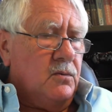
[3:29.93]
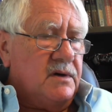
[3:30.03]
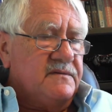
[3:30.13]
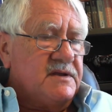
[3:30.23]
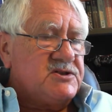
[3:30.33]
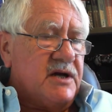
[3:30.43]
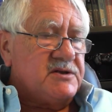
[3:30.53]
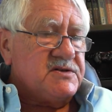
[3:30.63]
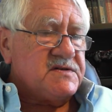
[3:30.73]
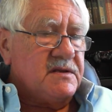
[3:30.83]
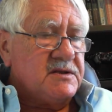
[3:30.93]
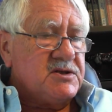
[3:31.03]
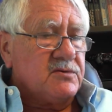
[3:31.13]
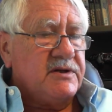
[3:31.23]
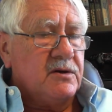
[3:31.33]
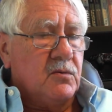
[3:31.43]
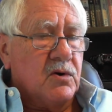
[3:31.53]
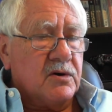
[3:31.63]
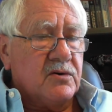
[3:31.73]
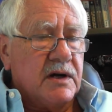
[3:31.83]
One of the judges in the Tokyo
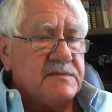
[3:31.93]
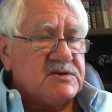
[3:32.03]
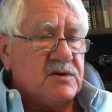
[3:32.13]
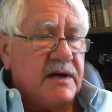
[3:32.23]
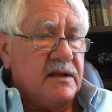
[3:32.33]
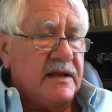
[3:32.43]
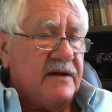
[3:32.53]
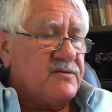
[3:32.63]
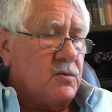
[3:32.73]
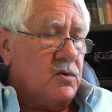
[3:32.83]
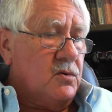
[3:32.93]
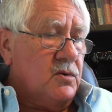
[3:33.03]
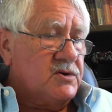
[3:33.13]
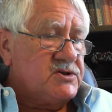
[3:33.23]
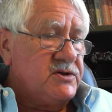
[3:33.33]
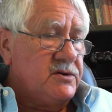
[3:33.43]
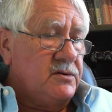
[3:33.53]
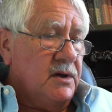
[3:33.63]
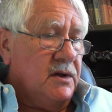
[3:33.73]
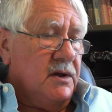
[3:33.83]
War Crimes trial after World War II,